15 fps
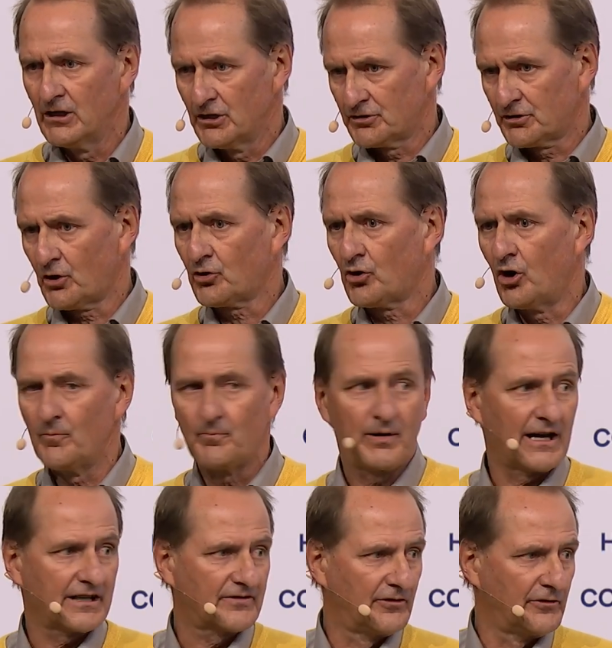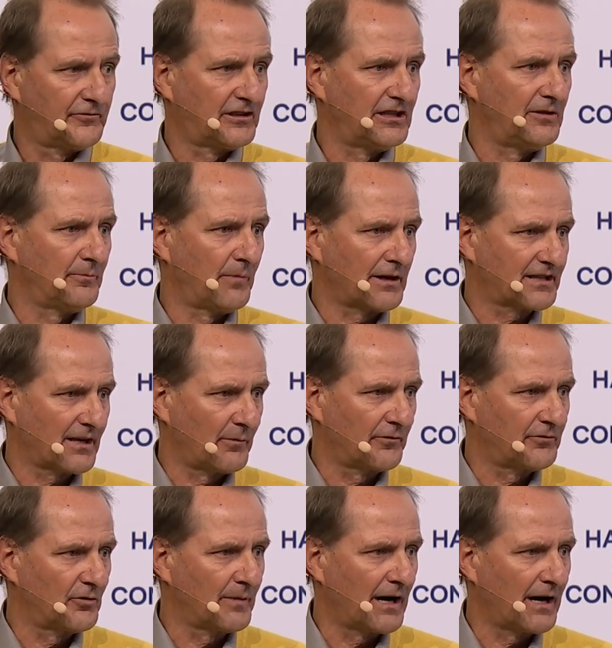Stockholm plus 50, some of you